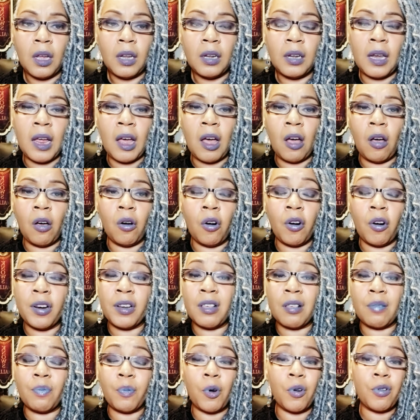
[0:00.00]
Now, or
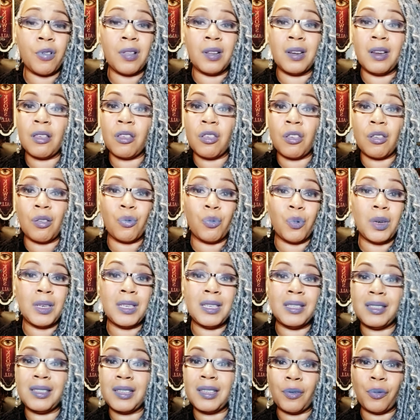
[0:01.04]
this person is just
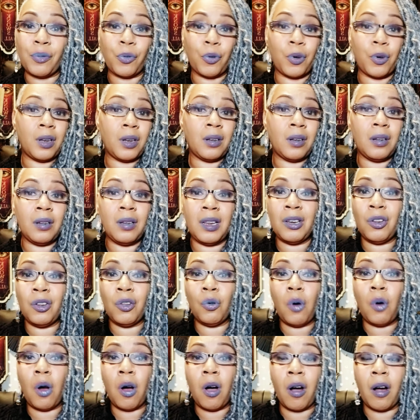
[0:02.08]
really different than
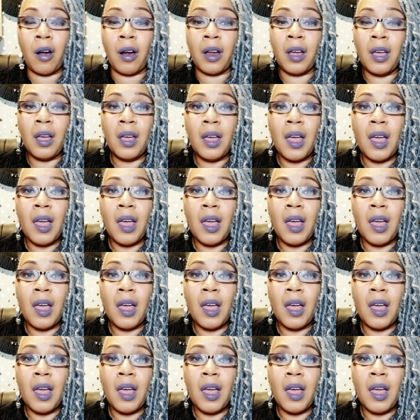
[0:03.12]
you are.